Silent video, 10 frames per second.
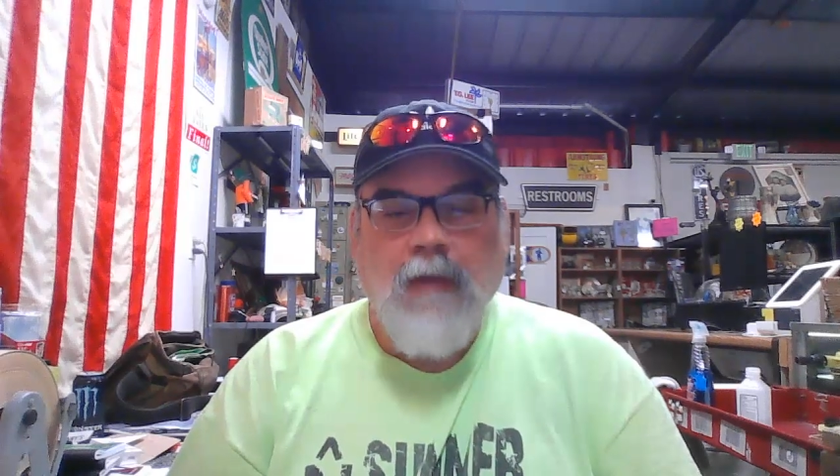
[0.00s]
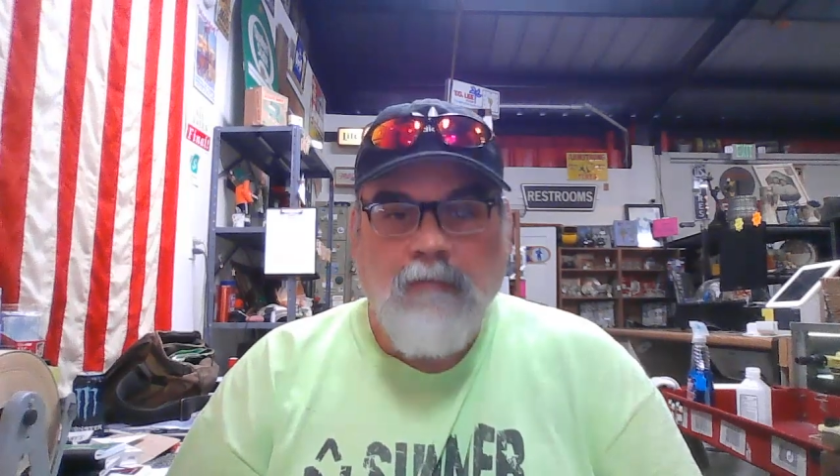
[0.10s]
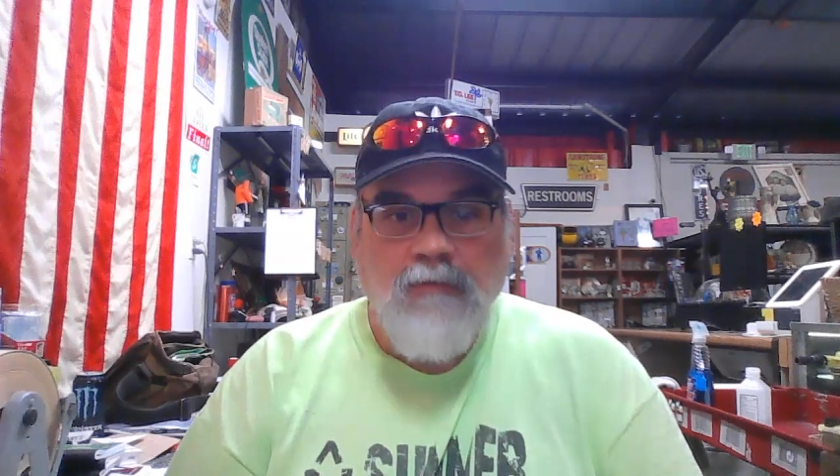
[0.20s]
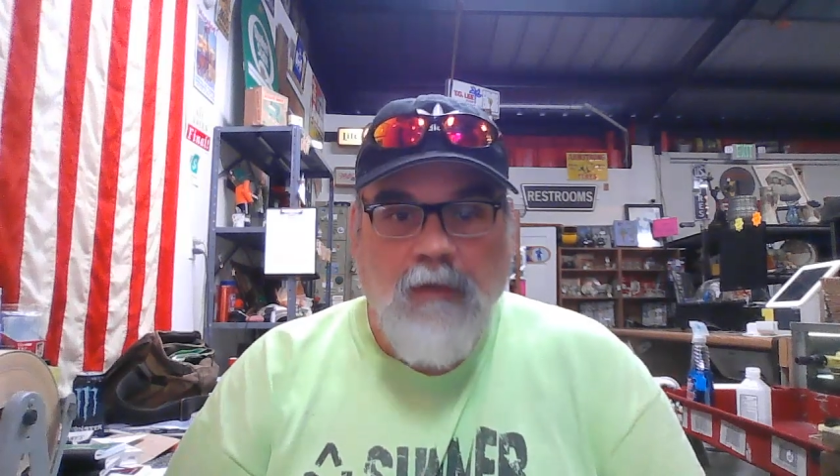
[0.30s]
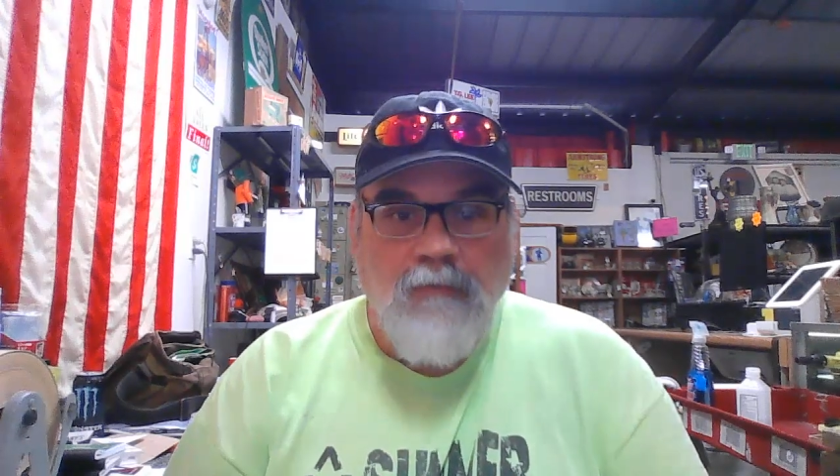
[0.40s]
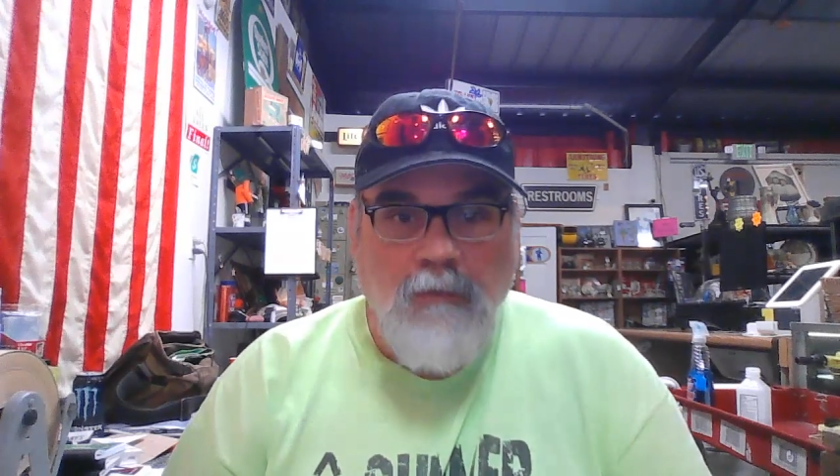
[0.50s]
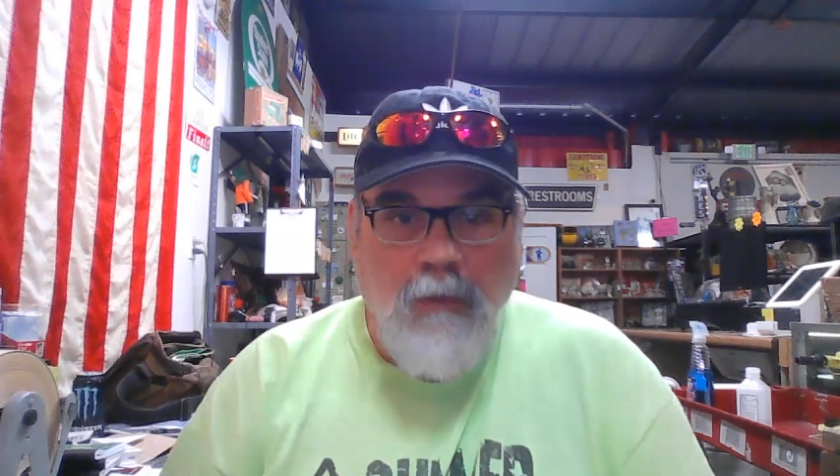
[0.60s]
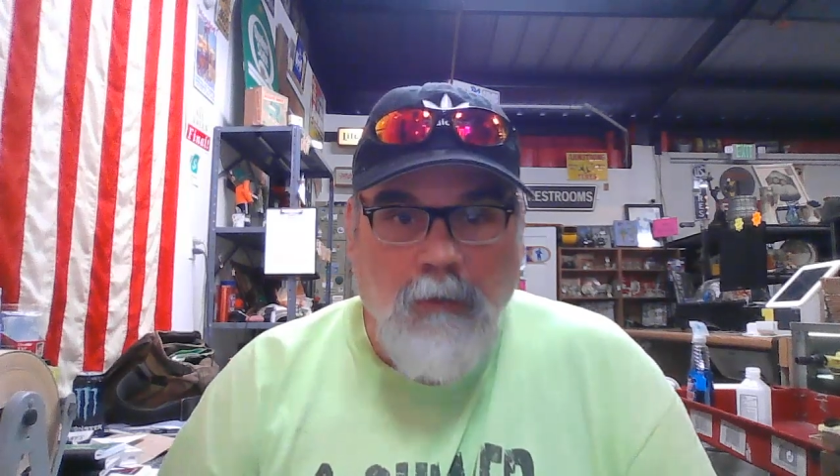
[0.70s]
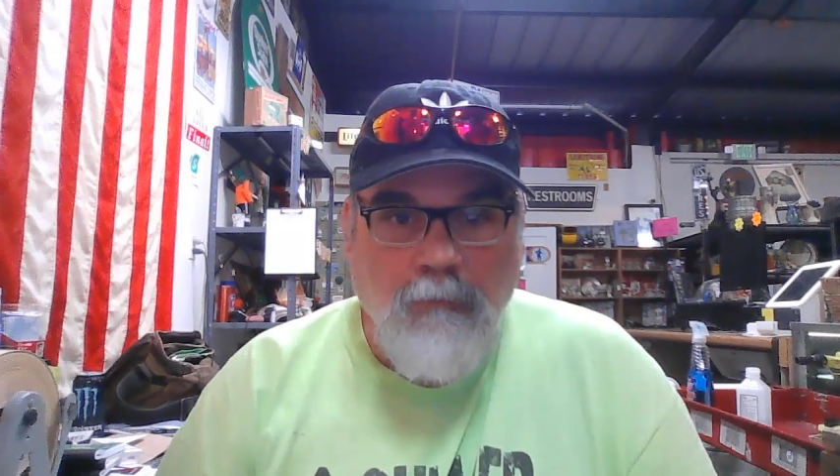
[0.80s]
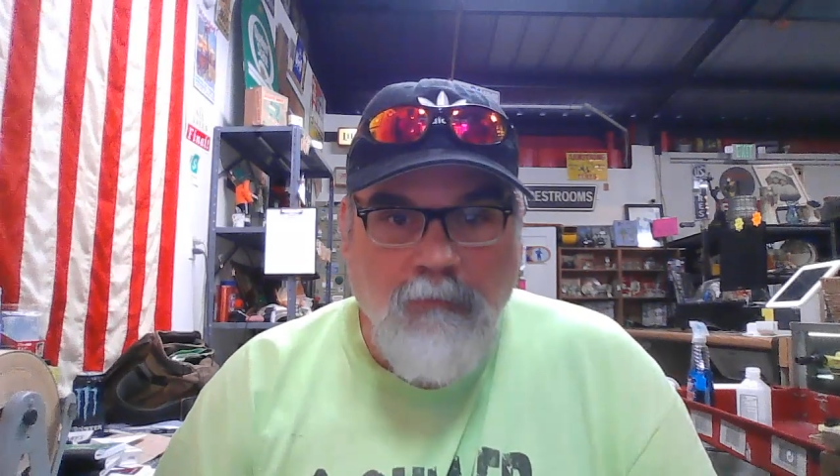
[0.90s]
advertising
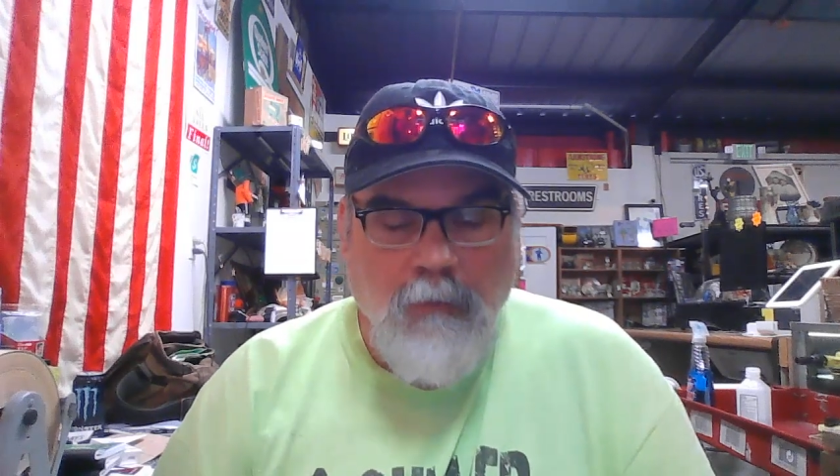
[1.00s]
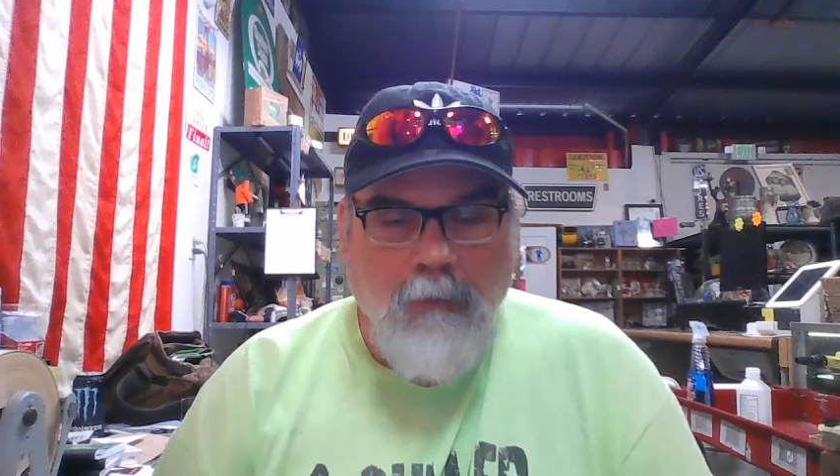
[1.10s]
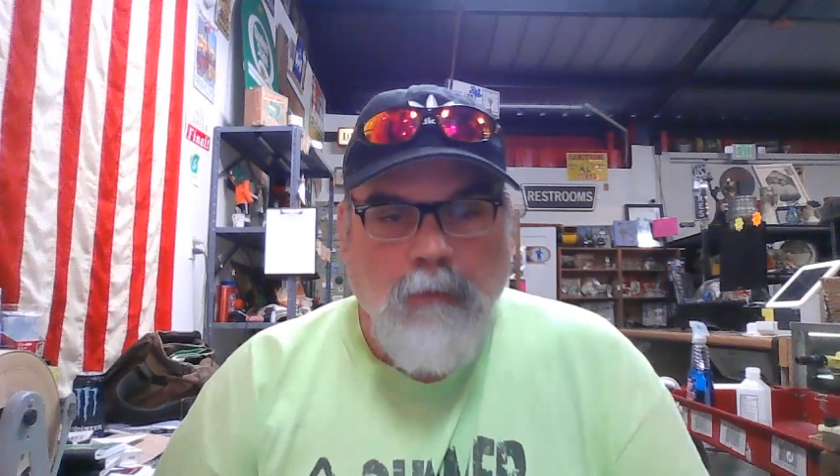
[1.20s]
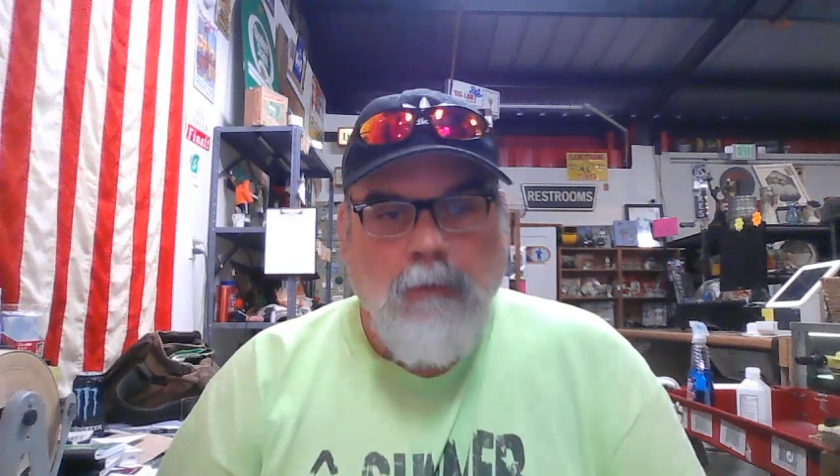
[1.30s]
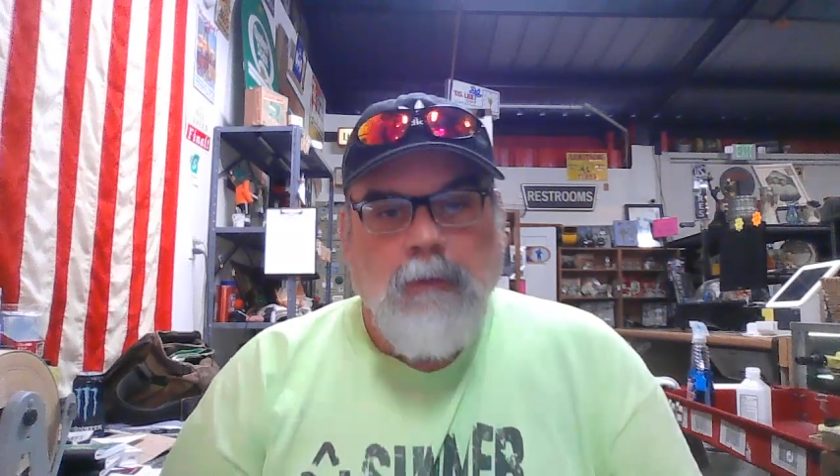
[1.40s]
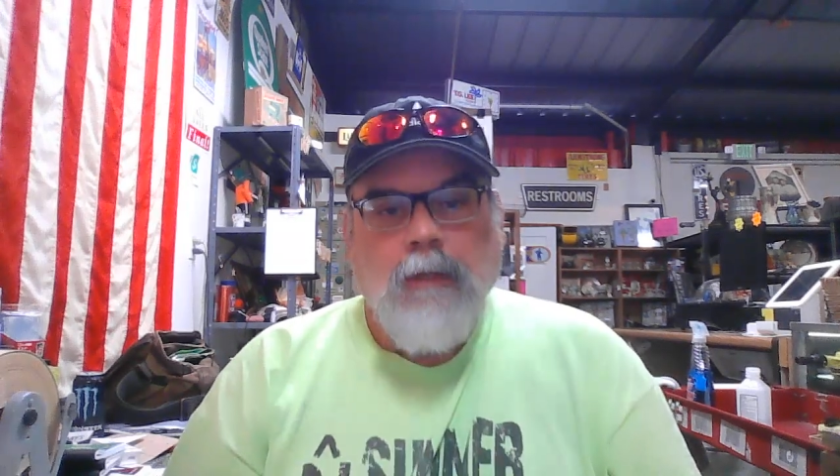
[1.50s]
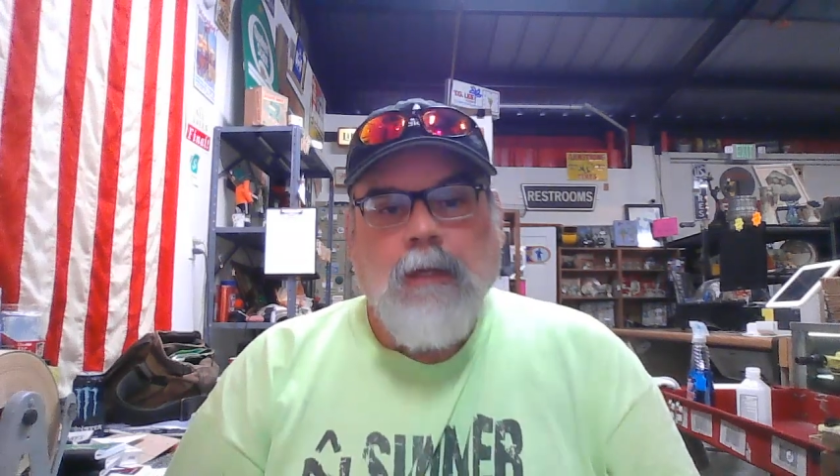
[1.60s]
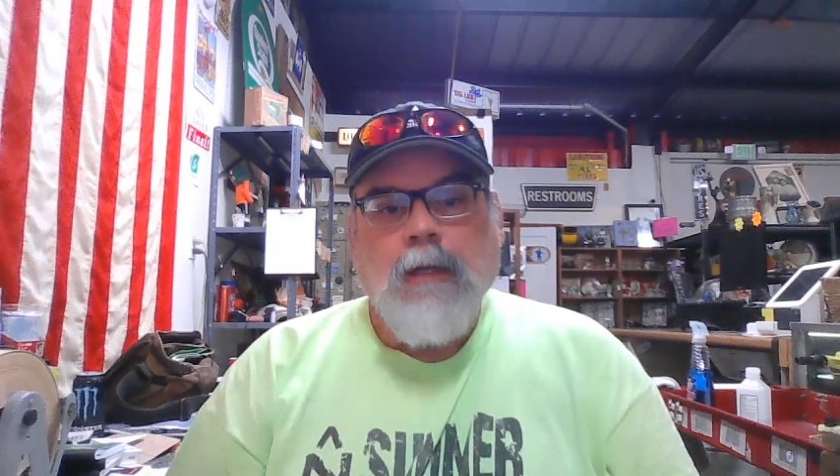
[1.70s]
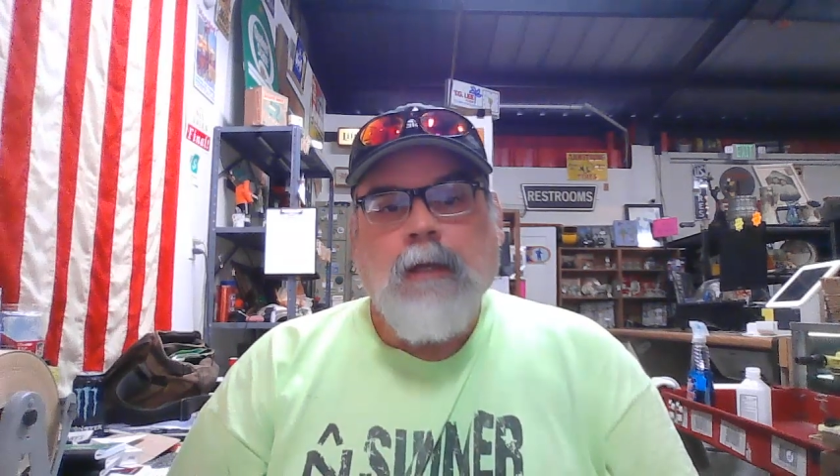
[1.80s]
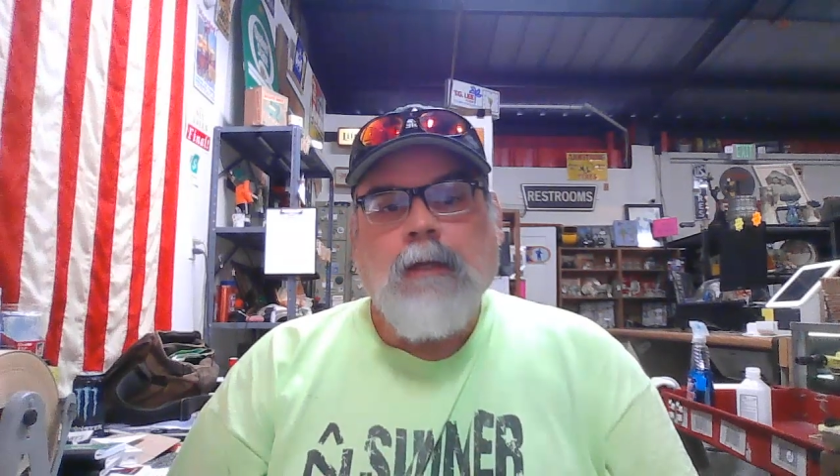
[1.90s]
goes,
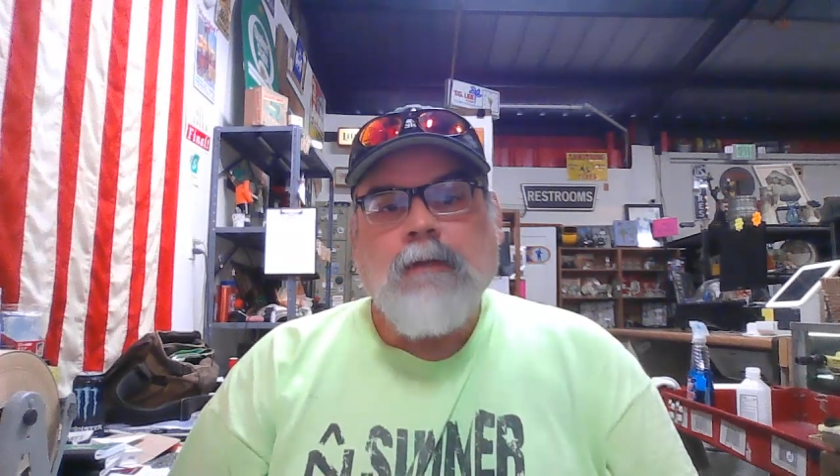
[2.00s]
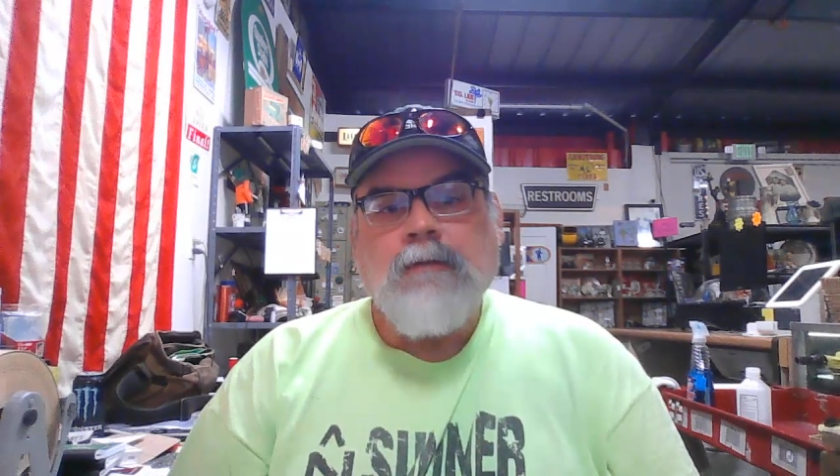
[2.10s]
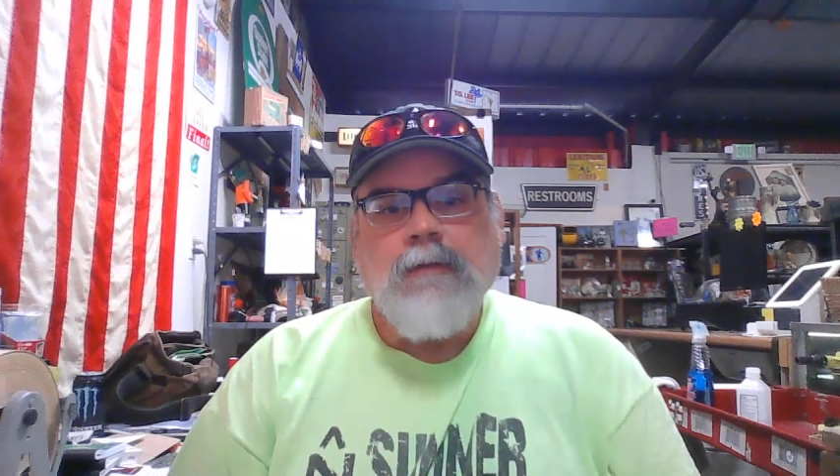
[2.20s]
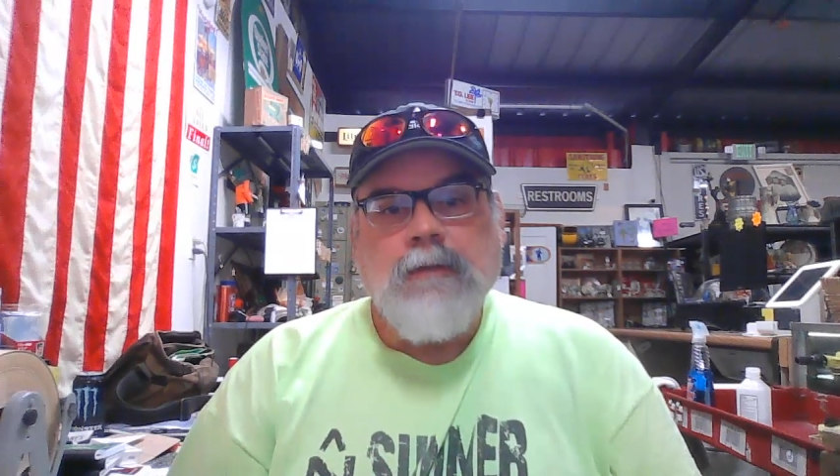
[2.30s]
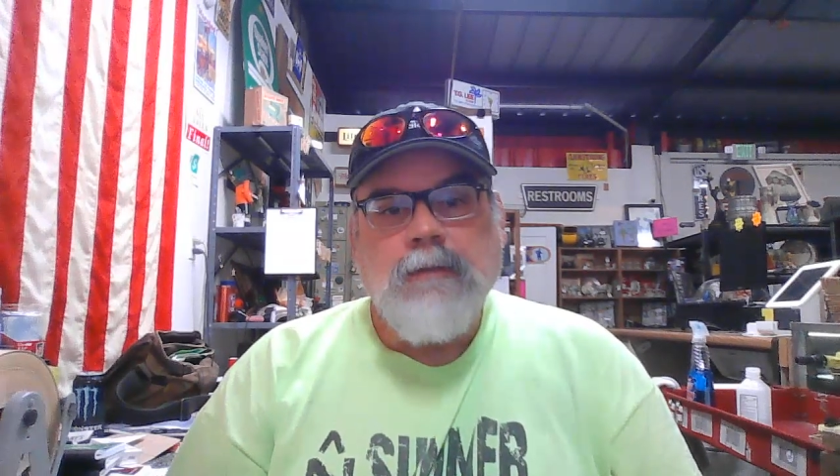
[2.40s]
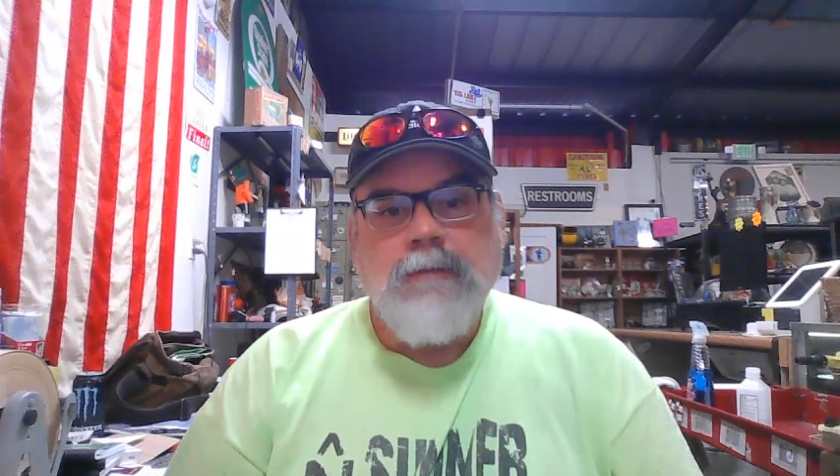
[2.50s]
and